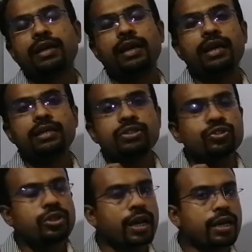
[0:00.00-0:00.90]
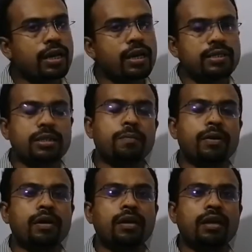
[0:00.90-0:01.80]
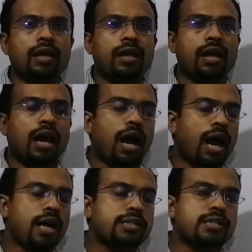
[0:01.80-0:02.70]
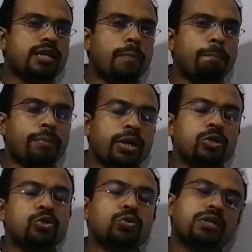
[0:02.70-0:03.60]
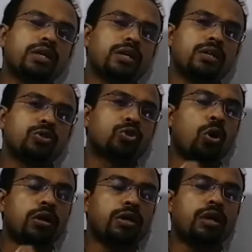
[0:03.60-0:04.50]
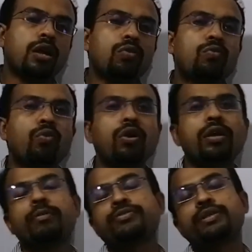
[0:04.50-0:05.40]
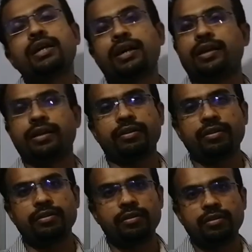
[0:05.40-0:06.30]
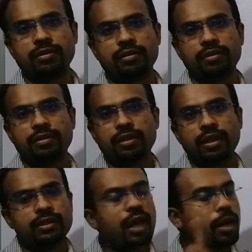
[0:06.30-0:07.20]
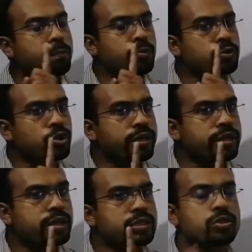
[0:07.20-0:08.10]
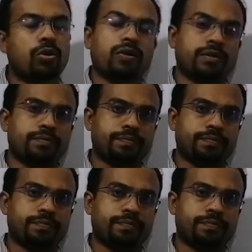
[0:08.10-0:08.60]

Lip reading: is negligible as compared to the total volume of the container. That postulate is wrong.